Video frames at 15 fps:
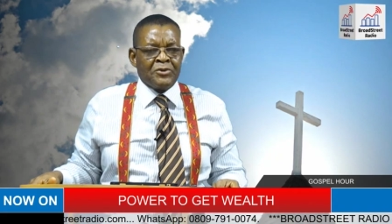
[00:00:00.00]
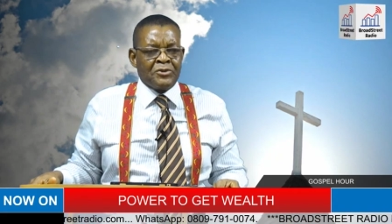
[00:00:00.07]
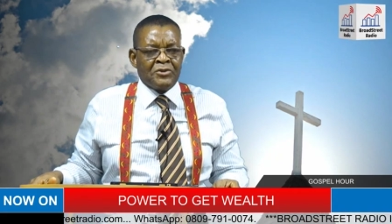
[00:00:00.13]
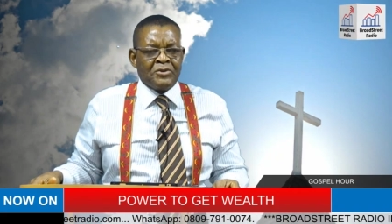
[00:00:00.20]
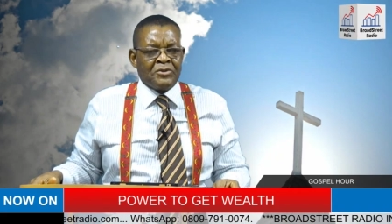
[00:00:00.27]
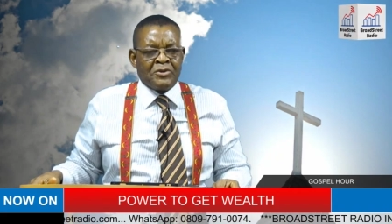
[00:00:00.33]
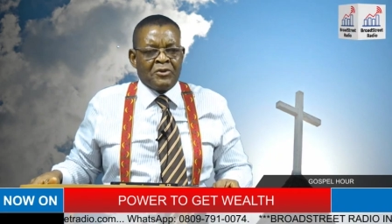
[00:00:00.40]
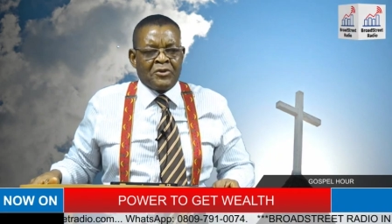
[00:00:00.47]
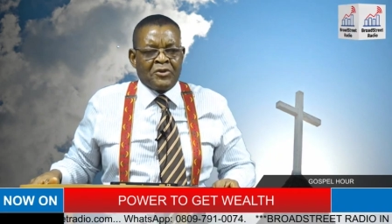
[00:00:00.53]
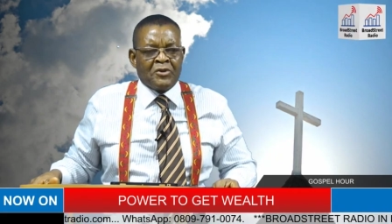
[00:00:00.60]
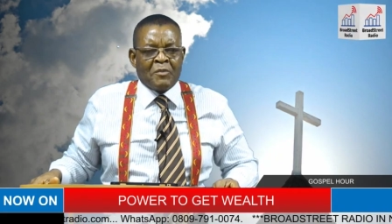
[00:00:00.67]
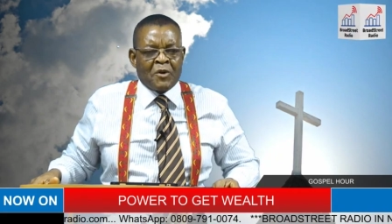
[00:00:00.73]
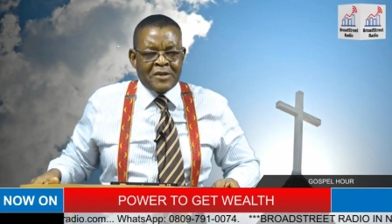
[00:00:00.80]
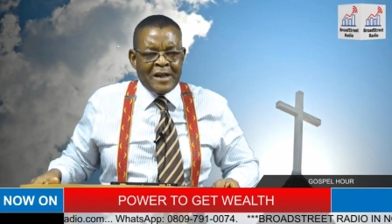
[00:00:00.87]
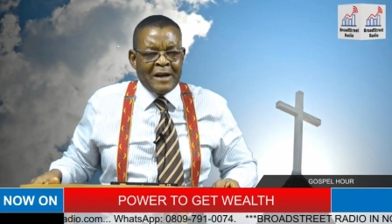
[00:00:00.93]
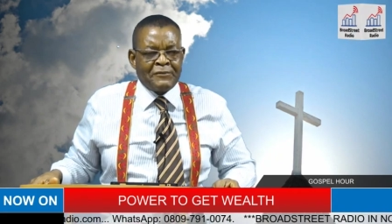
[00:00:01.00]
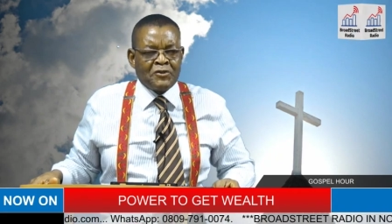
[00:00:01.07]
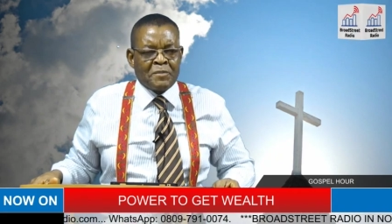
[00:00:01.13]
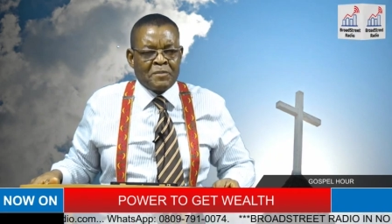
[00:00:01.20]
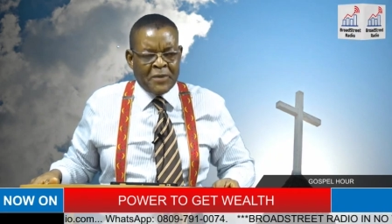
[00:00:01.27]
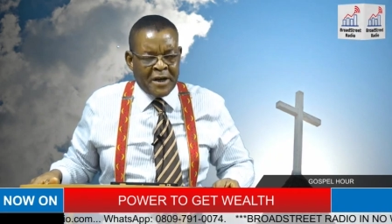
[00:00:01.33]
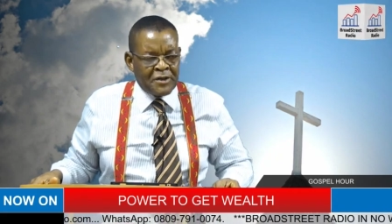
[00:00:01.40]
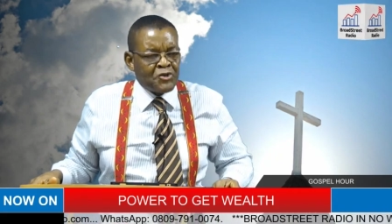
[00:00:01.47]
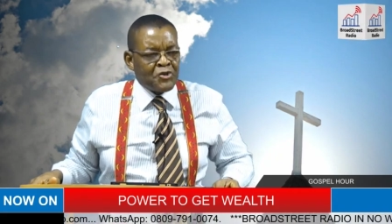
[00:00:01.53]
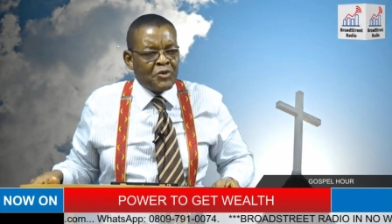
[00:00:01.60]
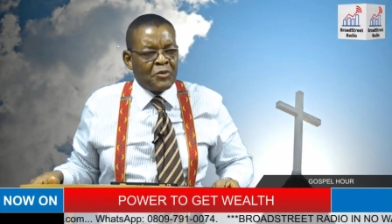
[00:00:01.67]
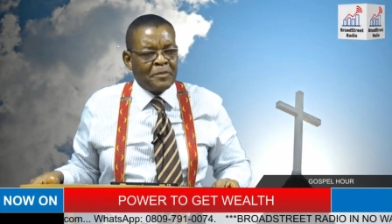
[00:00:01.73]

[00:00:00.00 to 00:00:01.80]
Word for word: you, you, you must have to pray through.